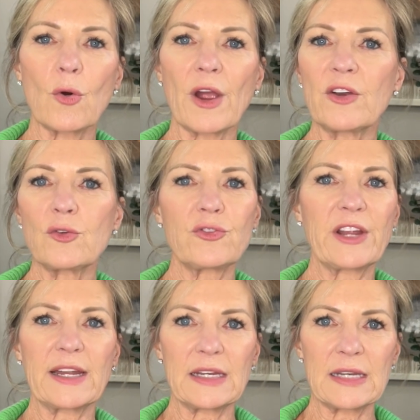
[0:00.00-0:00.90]
or
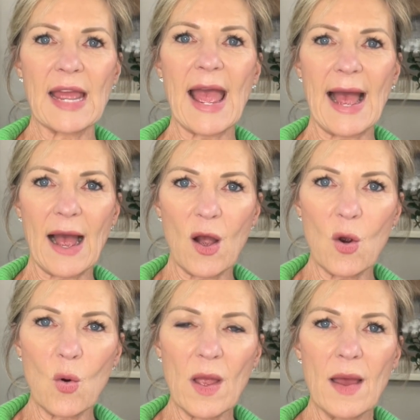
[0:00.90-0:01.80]
understanding
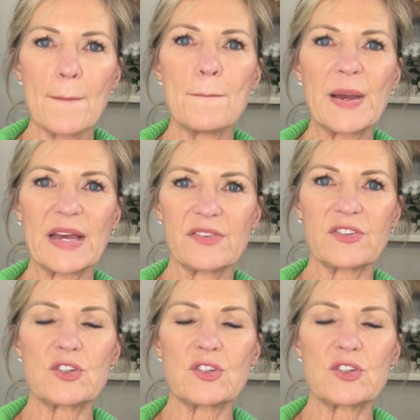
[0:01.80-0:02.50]
how best